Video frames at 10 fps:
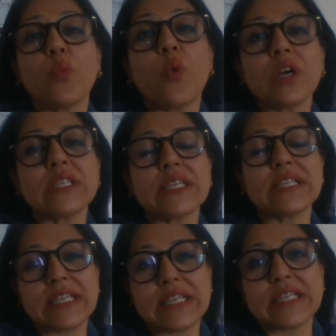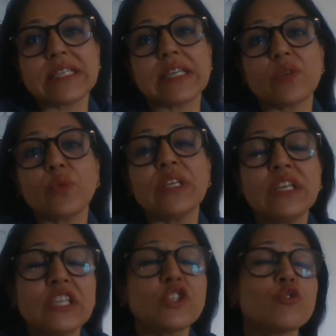what it is that we
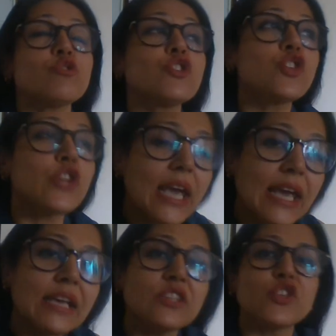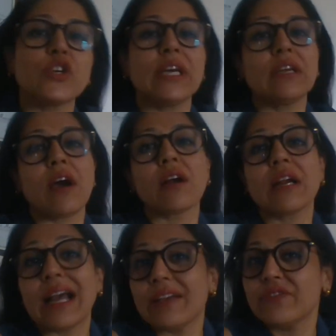need to change in our
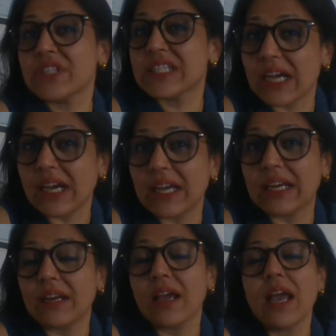lifestyle